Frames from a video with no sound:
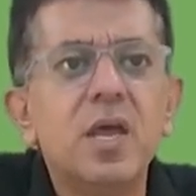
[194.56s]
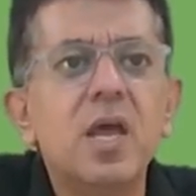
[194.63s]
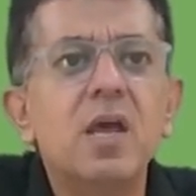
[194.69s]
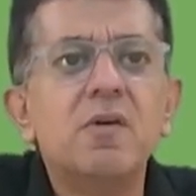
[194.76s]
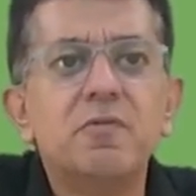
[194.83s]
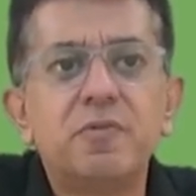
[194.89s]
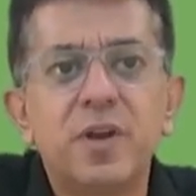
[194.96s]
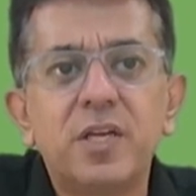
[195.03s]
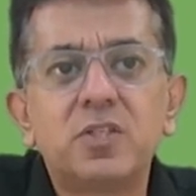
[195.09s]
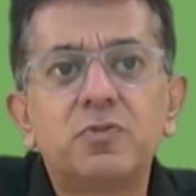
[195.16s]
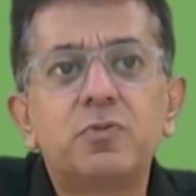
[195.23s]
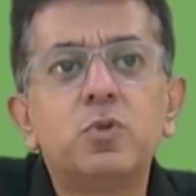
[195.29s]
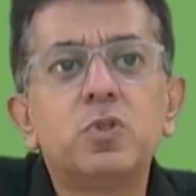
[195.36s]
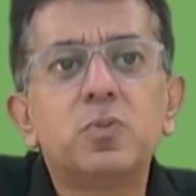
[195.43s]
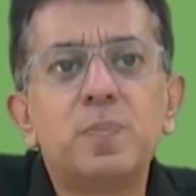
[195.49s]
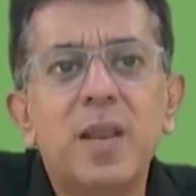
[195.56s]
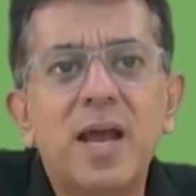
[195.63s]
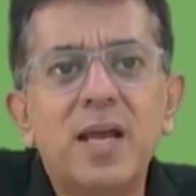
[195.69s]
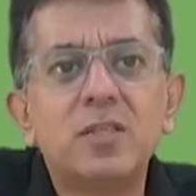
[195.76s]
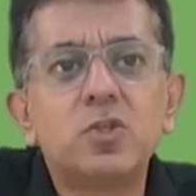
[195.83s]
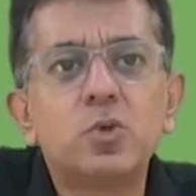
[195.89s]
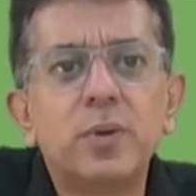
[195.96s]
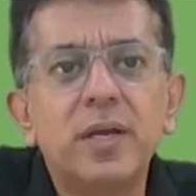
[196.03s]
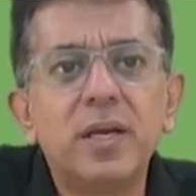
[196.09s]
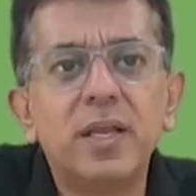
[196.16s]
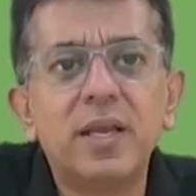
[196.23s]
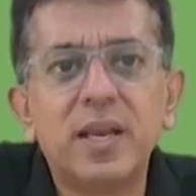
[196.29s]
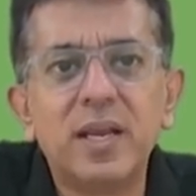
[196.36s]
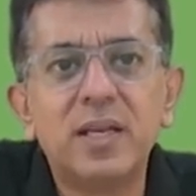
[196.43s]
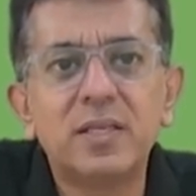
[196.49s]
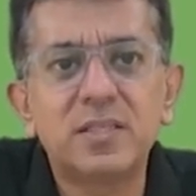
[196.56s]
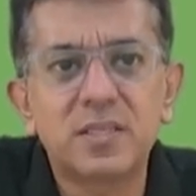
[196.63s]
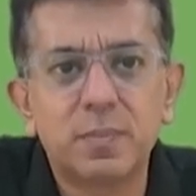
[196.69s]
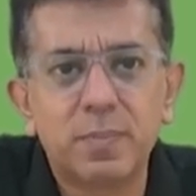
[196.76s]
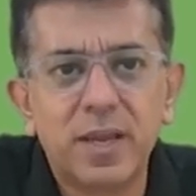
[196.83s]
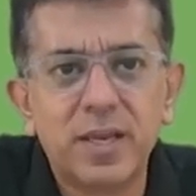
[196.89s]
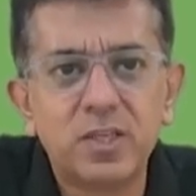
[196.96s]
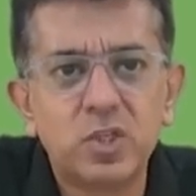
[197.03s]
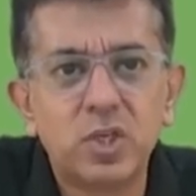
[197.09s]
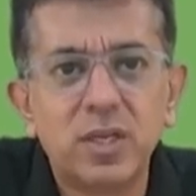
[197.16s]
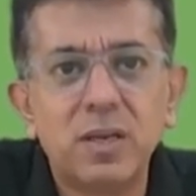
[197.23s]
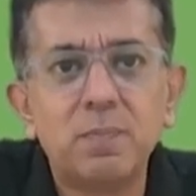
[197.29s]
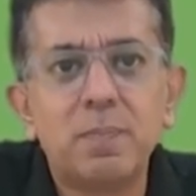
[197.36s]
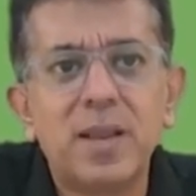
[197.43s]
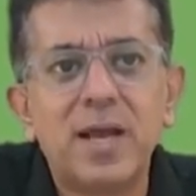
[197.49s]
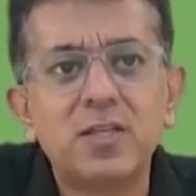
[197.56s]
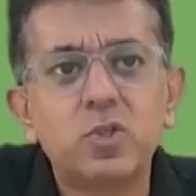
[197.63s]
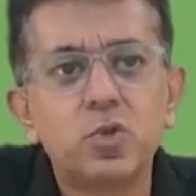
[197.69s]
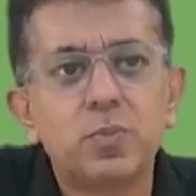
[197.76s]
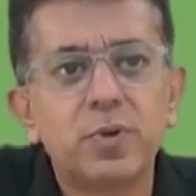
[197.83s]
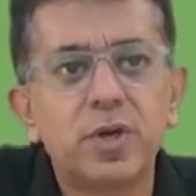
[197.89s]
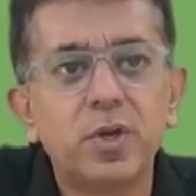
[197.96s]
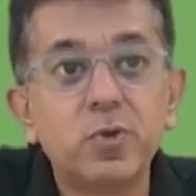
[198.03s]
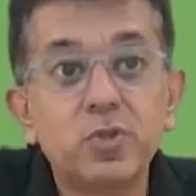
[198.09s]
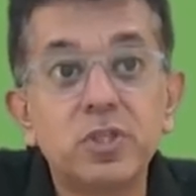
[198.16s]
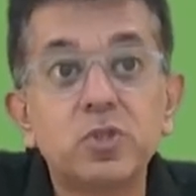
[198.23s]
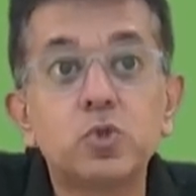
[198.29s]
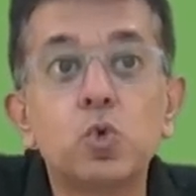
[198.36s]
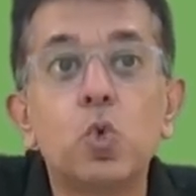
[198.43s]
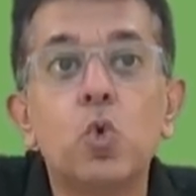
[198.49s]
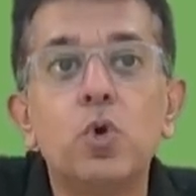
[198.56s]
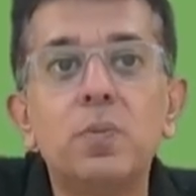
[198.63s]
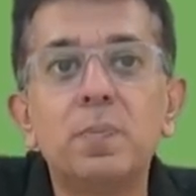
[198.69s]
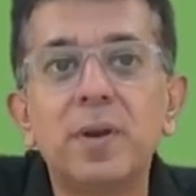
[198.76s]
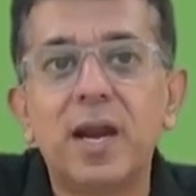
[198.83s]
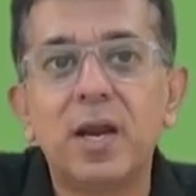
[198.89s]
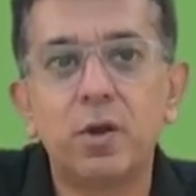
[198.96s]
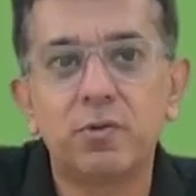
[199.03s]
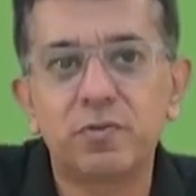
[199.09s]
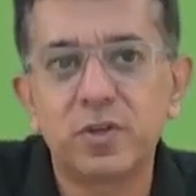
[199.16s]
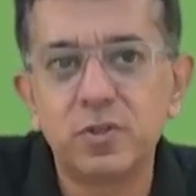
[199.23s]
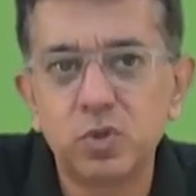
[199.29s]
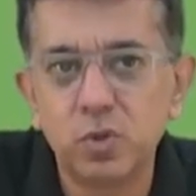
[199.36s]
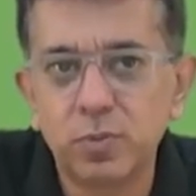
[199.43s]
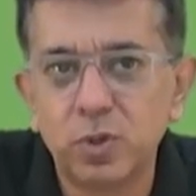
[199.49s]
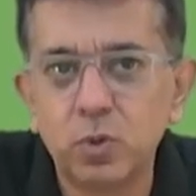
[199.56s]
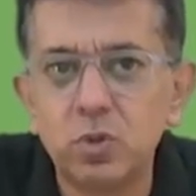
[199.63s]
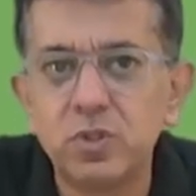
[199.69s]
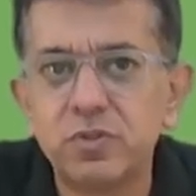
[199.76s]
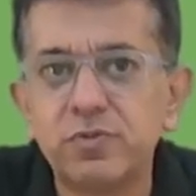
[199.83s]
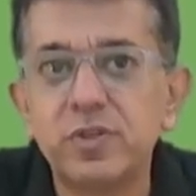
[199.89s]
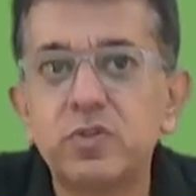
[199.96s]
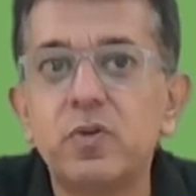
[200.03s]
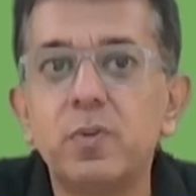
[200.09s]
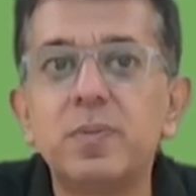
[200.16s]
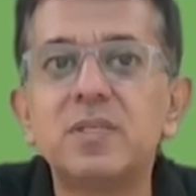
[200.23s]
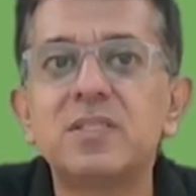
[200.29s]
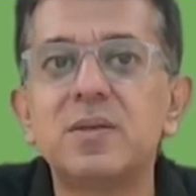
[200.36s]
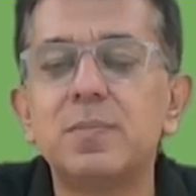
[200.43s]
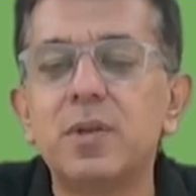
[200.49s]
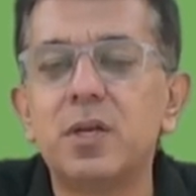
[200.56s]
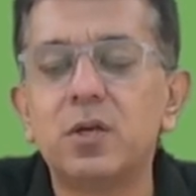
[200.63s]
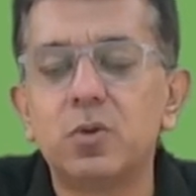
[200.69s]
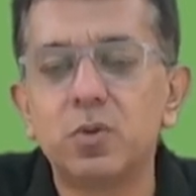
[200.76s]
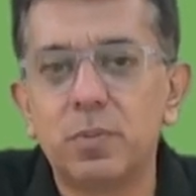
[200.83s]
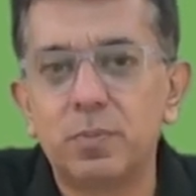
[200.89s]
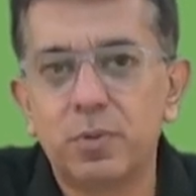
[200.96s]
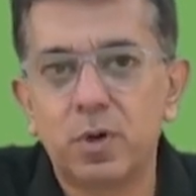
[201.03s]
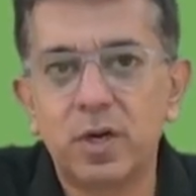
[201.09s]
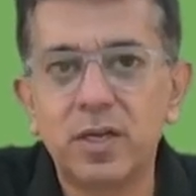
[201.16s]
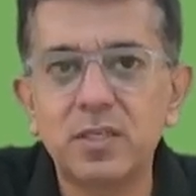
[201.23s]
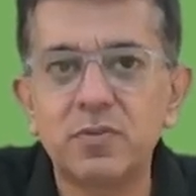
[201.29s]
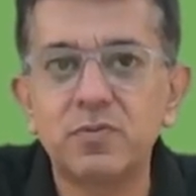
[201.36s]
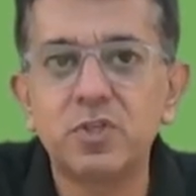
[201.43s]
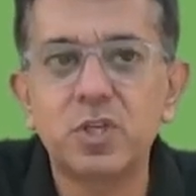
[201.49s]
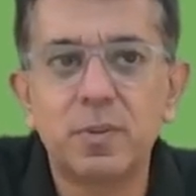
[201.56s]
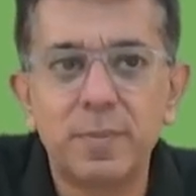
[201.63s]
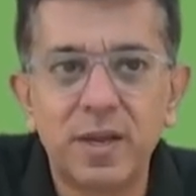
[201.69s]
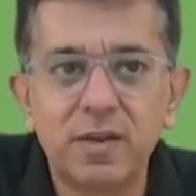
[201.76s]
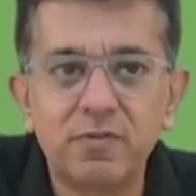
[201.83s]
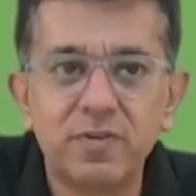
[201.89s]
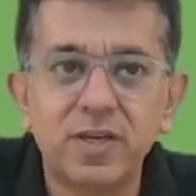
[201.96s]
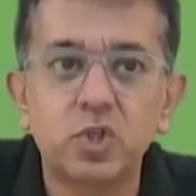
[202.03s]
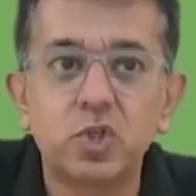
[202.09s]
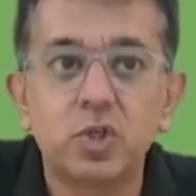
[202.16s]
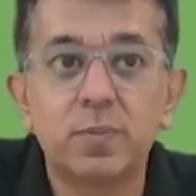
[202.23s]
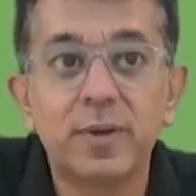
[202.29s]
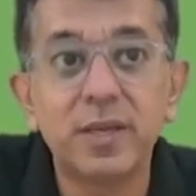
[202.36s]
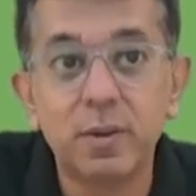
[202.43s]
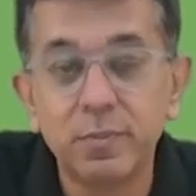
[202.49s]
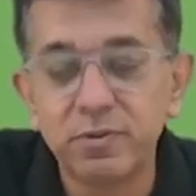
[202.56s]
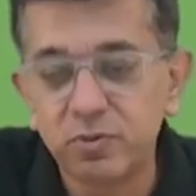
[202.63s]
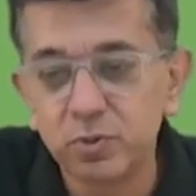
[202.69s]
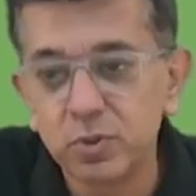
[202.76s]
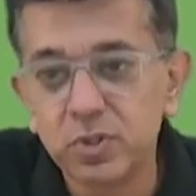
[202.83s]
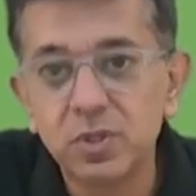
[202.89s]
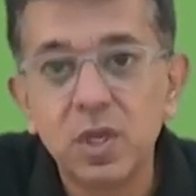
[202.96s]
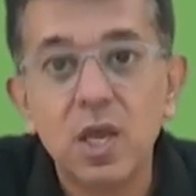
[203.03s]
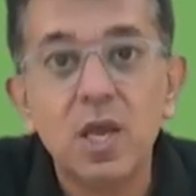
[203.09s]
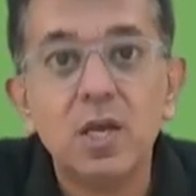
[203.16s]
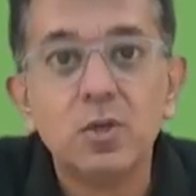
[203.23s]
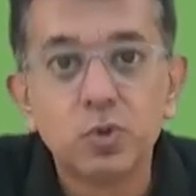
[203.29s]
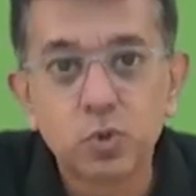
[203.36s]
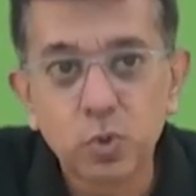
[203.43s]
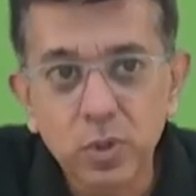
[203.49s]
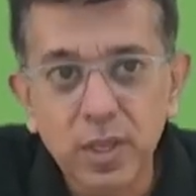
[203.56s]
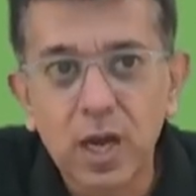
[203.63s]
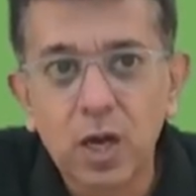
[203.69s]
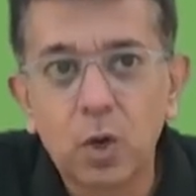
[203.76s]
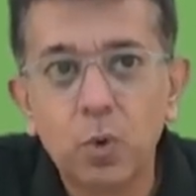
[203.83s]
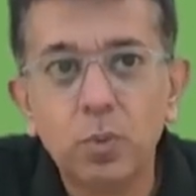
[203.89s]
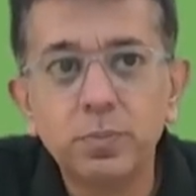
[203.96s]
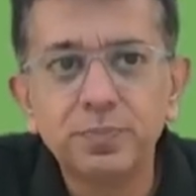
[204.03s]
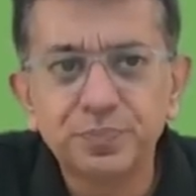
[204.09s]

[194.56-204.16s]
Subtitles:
Fresh Foods plans to integrate its supply chain and plans to produce its own brand of consumer goods, which will be similar to the products which are manufactured by Yummy Foods. So now